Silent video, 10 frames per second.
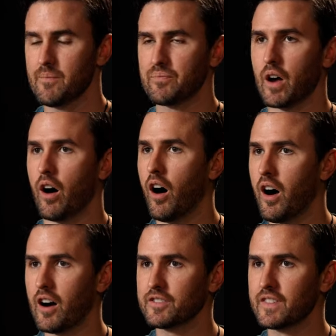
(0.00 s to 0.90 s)
the
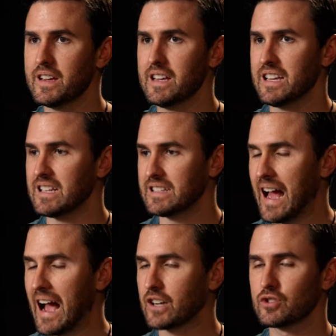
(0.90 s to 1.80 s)
off is
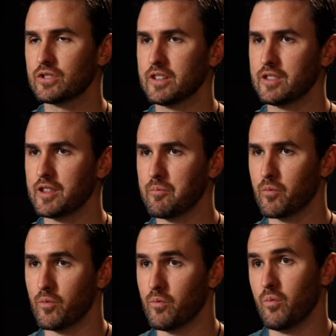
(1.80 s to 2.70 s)
actually the,
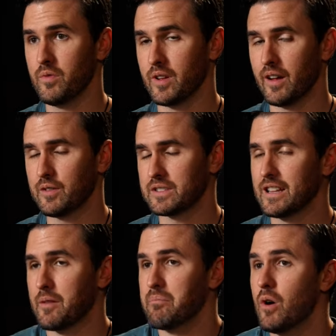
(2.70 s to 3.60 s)
I want to say
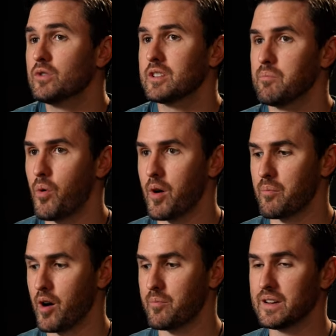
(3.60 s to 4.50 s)
the most
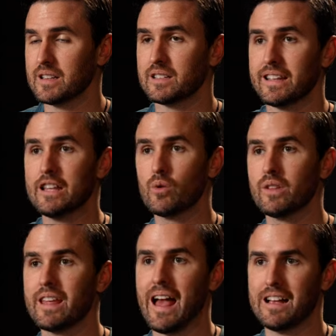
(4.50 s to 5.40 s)
important part, but it is
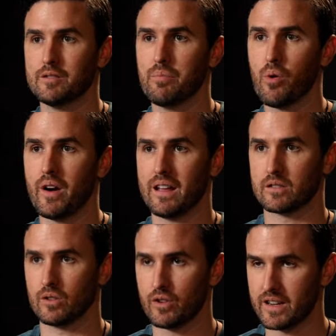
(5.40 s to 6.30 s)
equally as important as
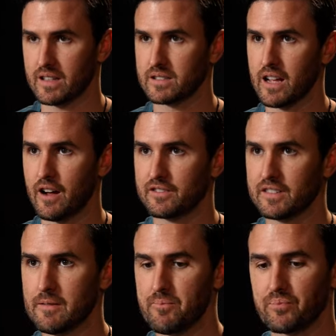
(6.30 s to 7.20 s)
the learning itself.
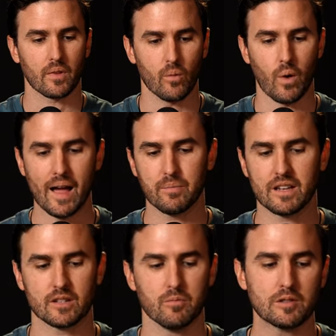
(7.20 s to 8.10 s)
Why?
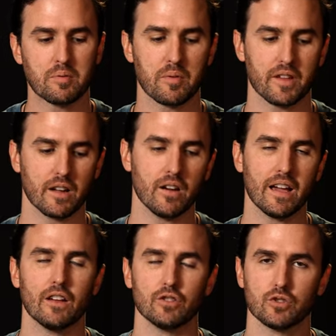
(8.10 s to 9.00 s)
Because most people think,
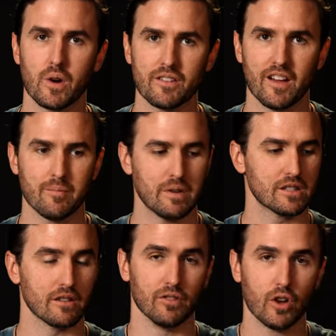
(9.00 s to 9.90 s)
okay, I'll do 25
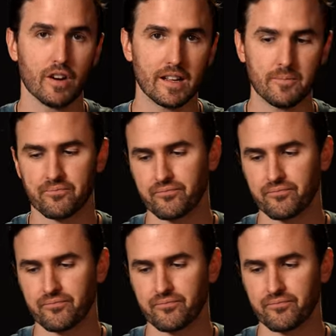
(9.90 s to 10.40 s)
minutes of learning